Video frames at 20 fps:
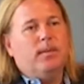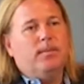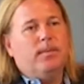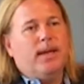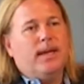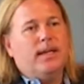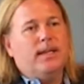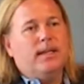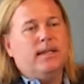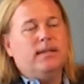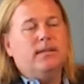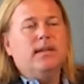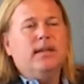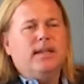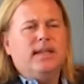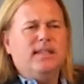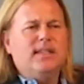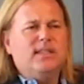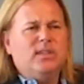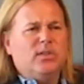back in
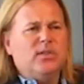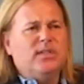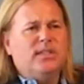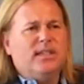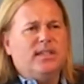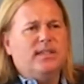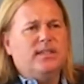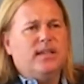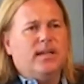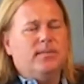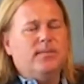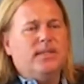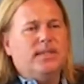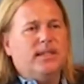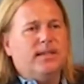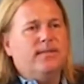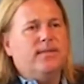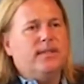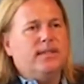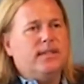and still seeing some
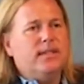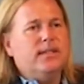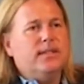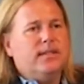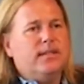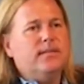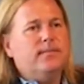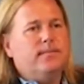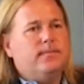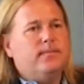sick visits.